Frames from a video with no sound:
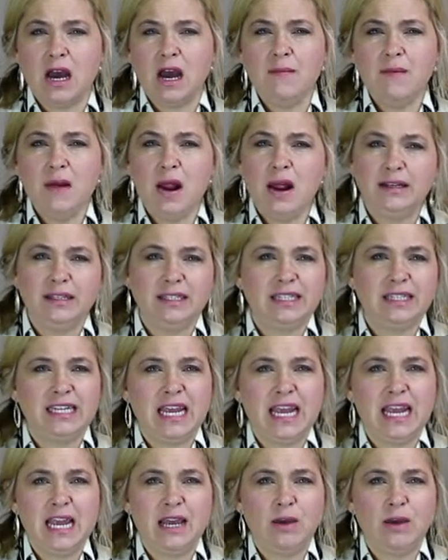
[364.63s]
I'm not
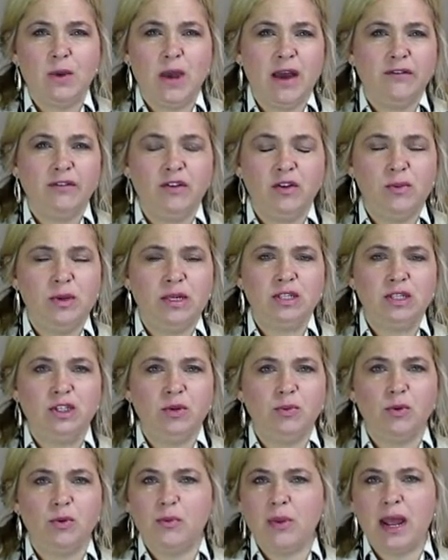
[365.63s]
saying we have to be
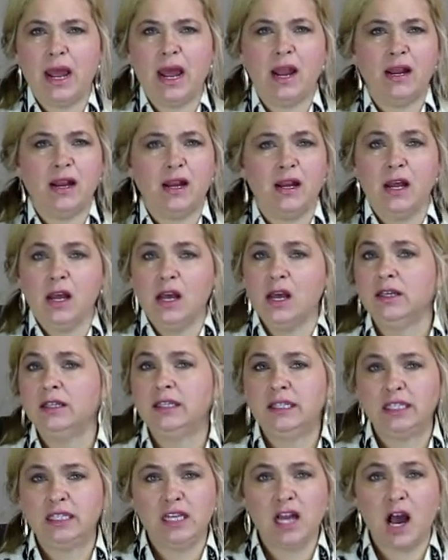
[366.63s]
Superman and
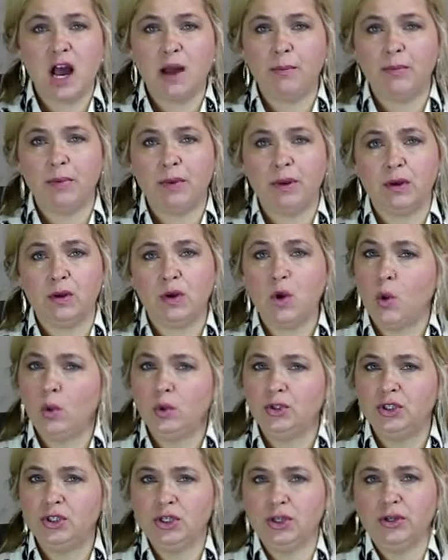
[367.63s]
stop
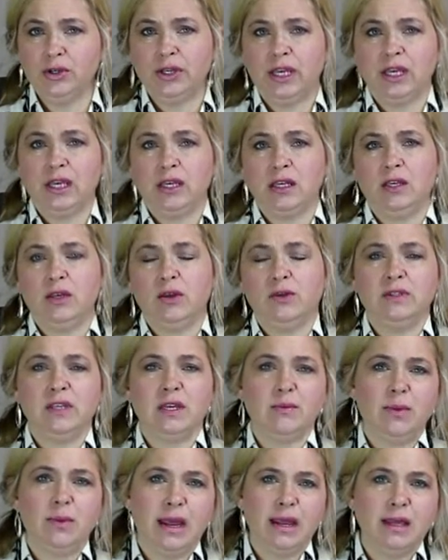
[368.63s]
cold turkey
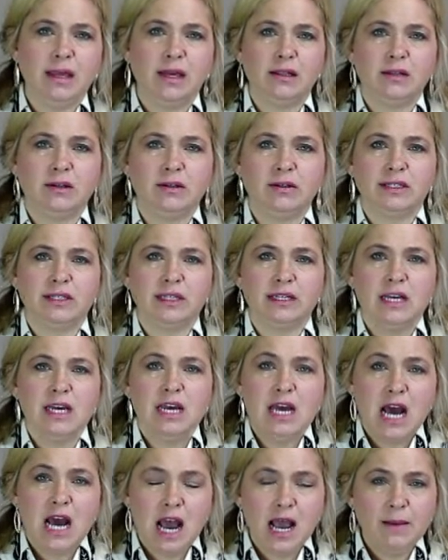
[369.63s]
using painkillers.
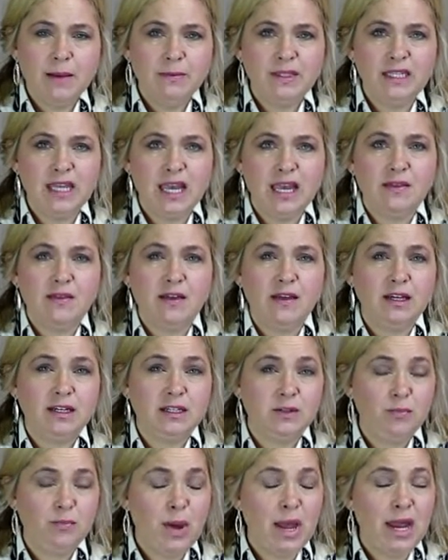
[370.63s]
I'm saying that a
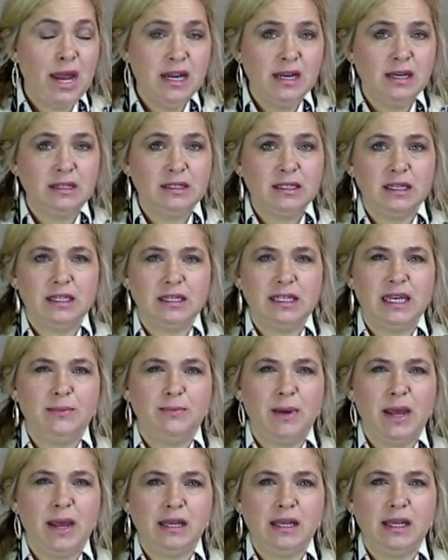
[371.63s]
dependence on
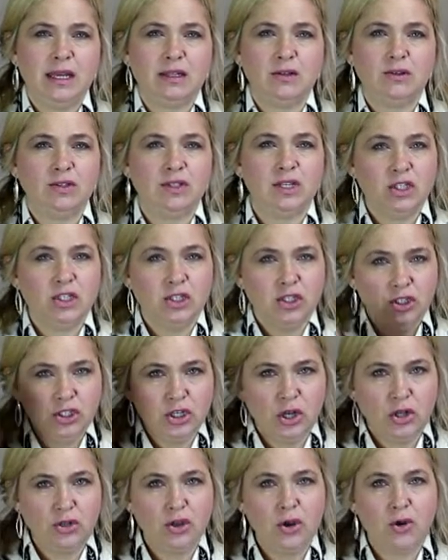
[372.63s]
painkillers can
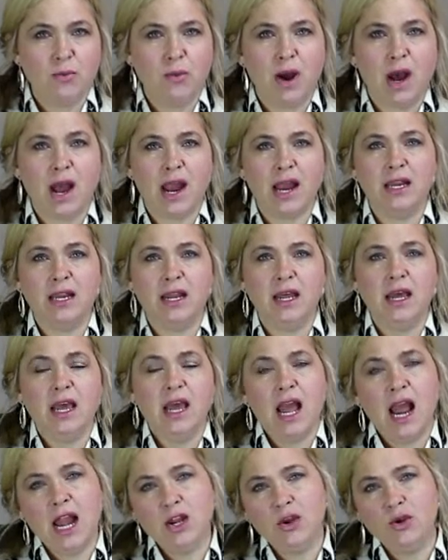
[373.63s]
dull your mind
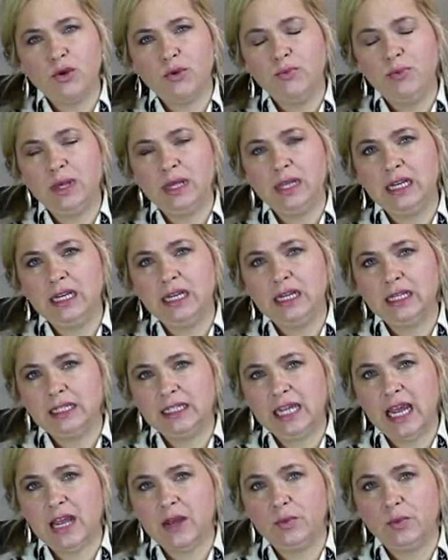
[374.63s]
and your ability to
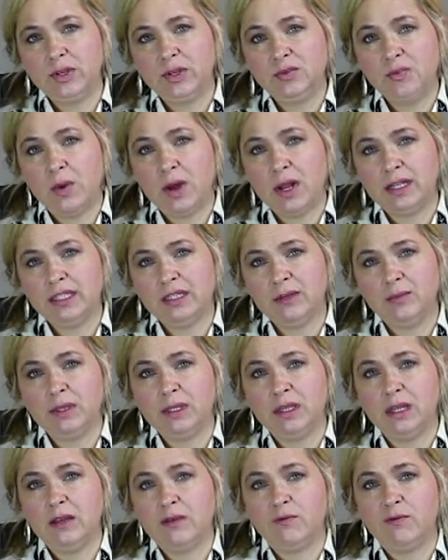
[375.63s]
take
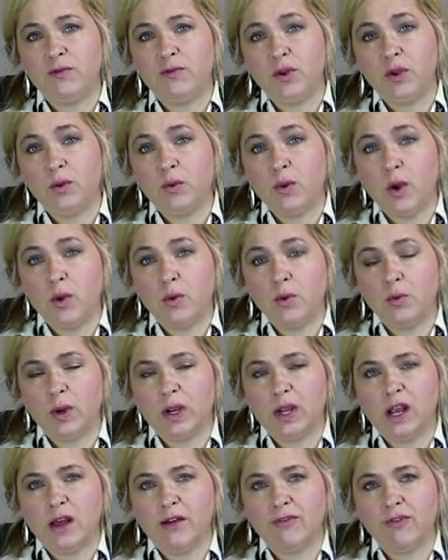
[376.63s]
responsibility for your own
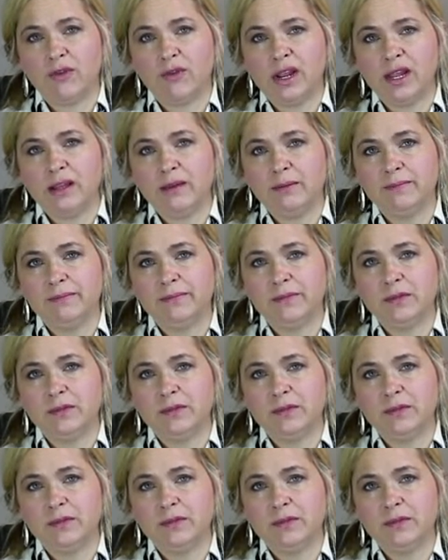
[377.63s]
recovery.